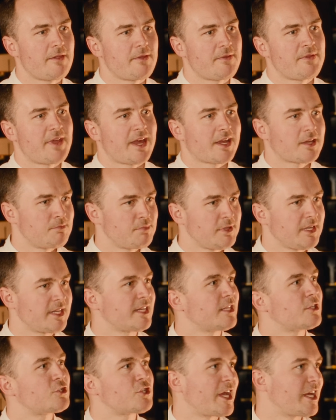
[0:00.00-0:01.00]
that
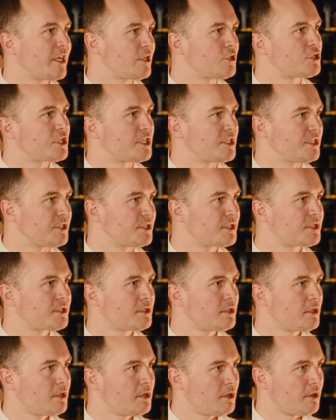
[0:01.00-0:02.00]
completely changes
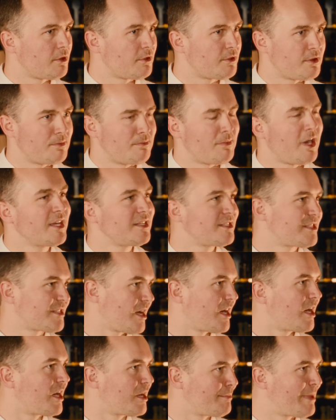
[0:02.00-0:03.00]
the mindset,
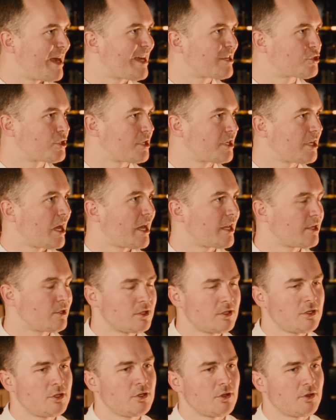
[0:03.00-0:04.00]
I imagine, and